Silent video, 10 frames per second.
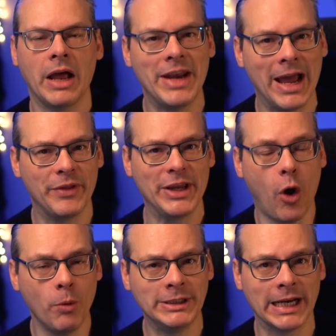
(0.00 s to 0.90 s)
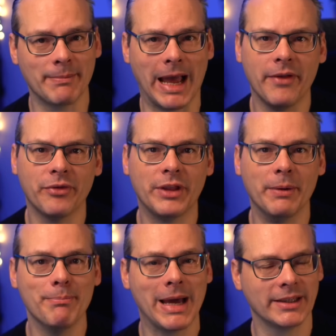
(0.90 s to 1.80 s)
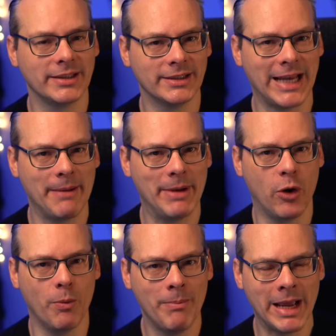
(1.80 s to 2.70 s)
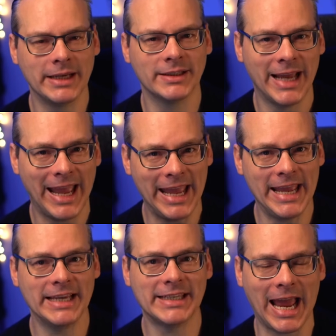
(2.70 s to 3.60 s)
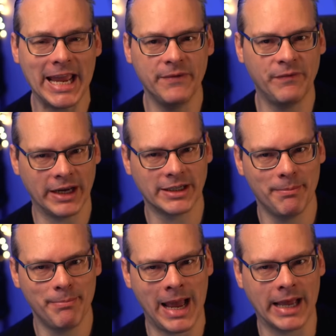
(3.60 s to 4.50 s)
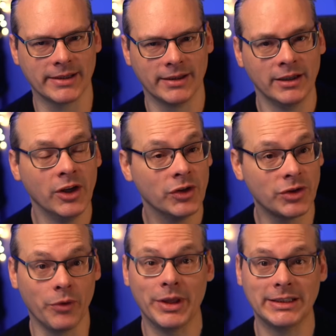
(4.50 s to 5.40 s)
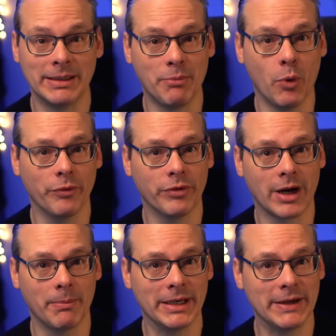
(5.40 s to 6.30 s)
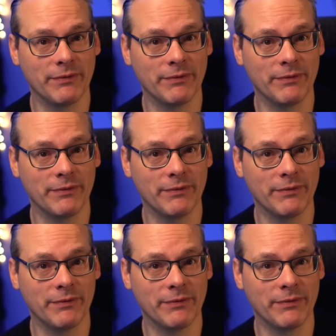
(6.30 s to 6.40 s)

Now the object matte that Matte Assist ML makes is a vector matte. So this is important for a couple of